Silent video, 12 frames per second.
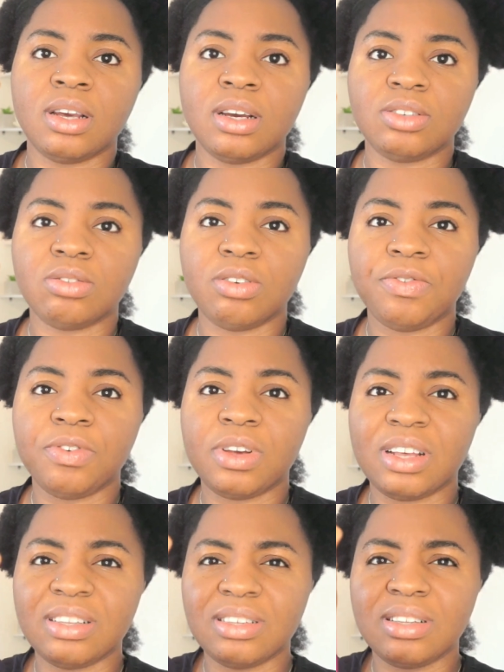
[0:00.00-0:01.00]
I don't know if you
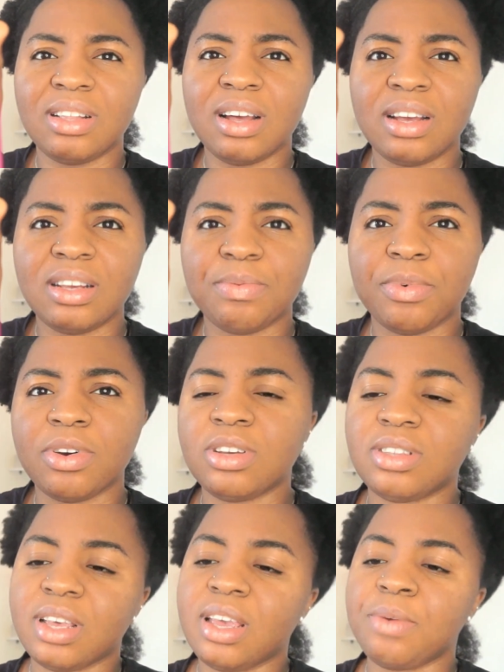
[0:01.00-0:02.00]
can see that, but
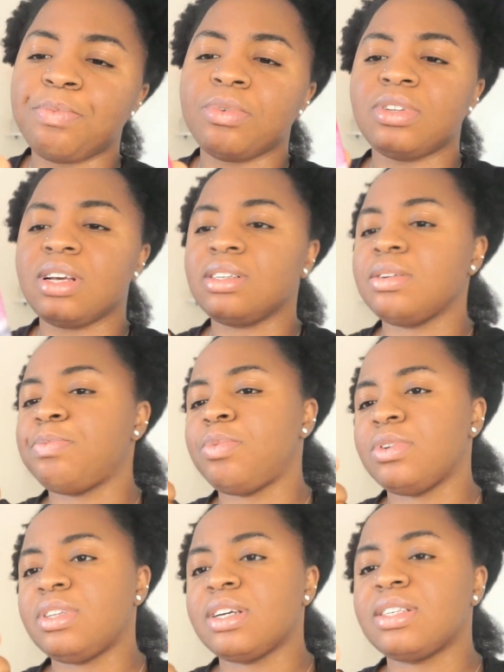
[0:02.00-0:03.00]
it's a heat
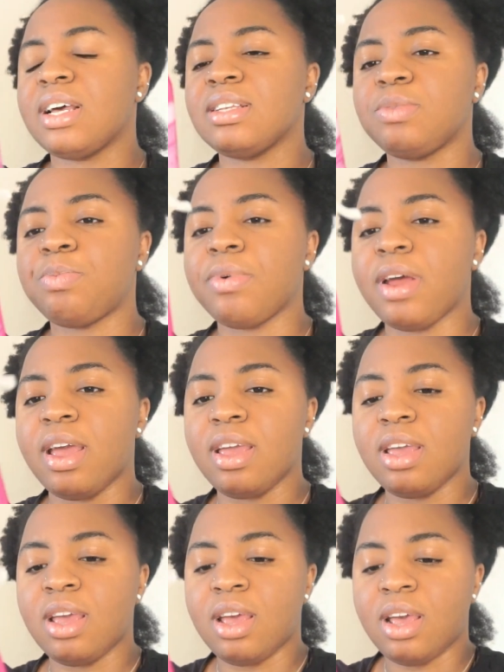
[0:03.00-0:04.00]
protectant spray,